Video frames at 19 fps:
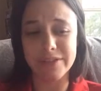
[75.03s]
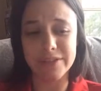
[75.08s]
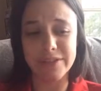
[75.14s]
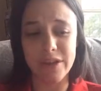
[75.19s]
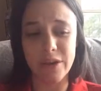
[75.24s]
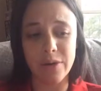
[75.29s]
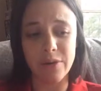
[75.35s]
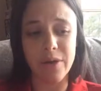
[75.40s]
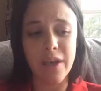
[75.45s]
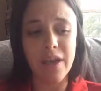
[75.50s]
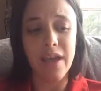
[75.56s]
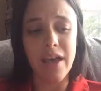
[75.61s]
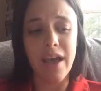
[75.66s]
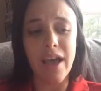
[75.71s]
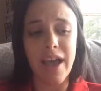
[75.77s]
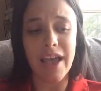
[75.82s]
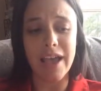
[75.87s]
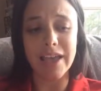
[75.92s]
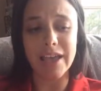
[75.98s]
So
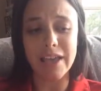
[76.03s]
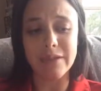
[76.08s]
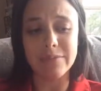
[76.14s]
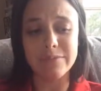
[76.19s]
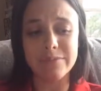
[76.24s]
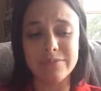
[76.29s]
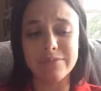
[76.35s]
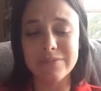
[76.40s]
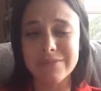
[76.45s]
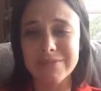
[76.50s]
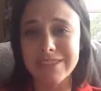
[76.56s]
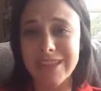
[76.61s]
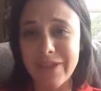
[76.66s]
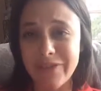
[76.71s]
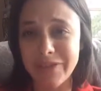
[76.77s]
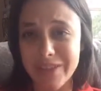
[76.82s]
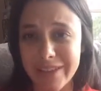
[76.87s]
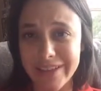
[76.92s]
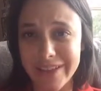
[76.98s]
I am
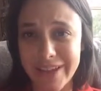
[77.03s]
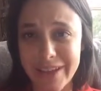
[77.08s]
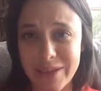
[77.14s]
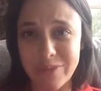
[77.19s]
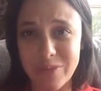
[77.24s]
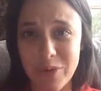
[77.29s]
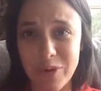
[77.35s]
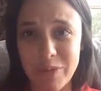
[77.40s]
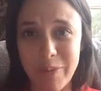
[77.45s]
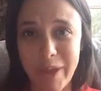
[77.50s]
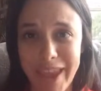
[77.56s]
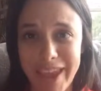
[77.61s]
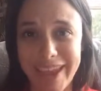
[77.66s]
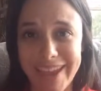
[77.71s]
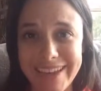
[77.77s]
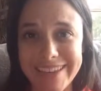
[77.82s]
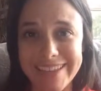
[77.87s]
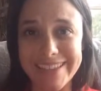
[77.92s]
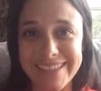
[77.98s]
definitely in more
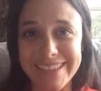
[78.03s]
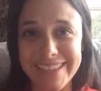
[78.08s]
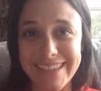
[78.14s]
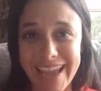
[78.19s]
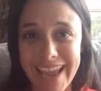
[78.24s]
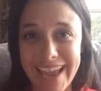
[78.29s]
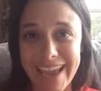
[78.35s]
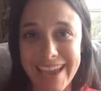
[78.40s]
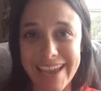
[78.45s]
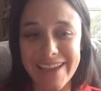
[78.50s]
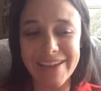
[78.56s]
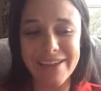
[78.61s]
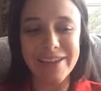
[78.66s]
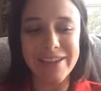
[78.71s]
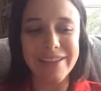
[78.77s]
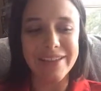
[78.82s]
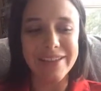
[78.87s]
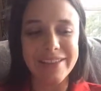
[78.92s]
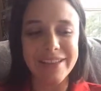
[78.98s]
pain today
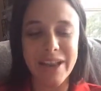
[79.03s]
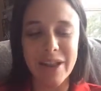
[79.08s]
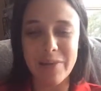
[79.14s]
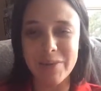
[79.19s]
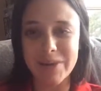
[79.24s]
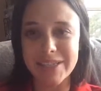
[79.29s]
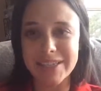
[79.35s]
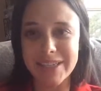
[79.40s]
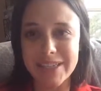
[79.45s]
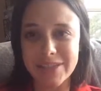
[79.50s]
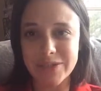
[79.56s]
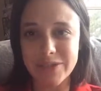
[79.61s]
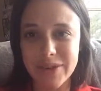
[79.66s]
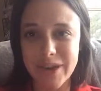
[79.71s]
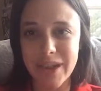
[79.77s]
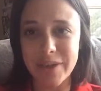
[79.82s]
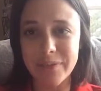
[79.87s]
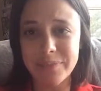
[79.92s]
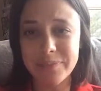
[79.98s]
than I was yesterday.